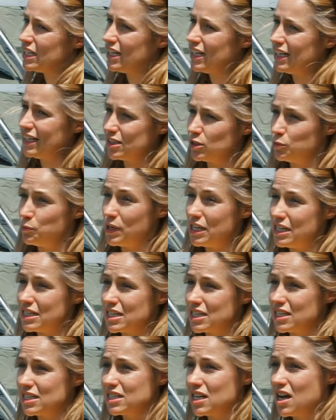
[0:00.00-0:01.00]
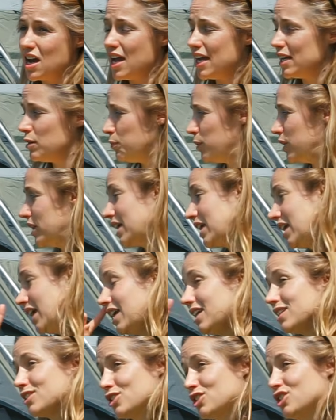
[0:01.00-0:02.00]
and a little bit to the side, but the
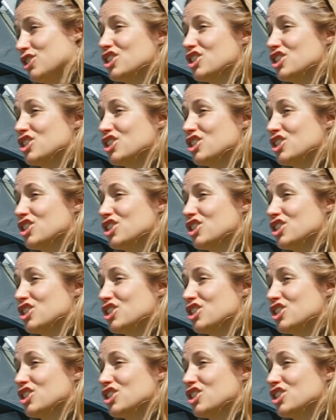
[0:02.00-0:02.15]
key is to